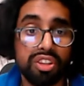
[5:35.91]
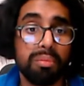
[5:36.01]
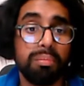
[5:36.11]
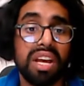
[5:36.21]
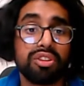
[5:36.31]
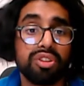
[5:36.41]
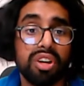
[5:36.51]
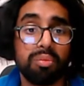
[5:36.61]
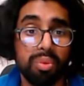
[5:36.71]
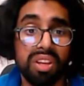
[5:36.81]
to match
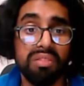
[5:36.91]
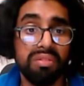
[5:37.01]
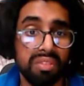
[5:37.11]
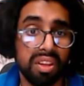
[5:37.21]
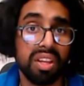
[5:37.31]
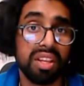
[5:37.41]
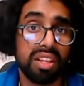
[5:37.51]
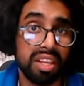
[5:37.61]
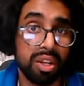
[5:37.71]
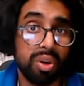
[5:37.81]
up with
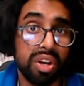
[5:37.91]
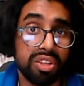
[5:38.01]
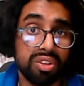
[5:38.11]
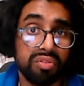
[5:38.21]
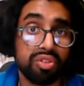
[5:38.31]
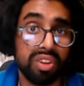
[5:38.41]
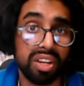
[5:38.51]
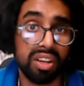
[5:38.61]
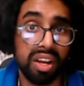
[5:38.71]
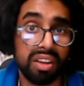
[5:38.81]
the equation of the
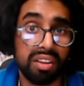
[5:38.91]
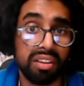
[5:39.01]
straight line.